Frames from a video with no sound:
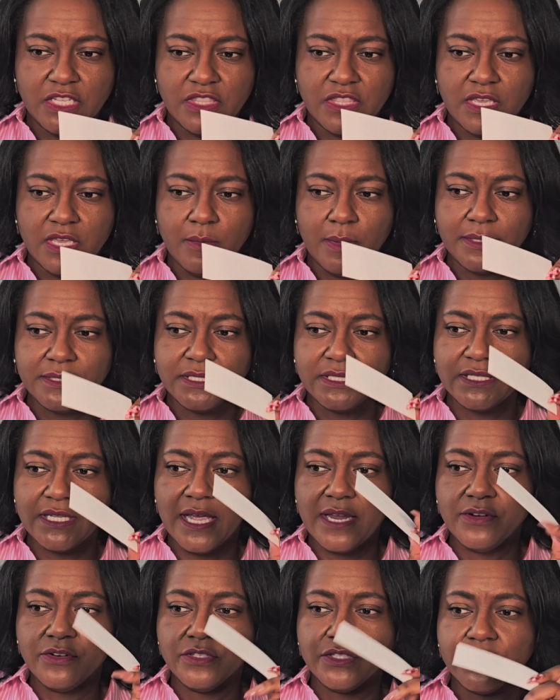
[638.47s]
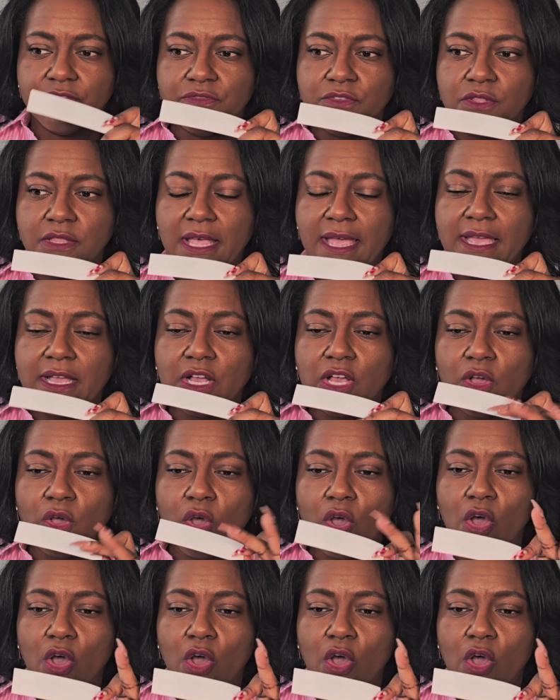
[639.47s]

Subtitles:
think about designers, if you like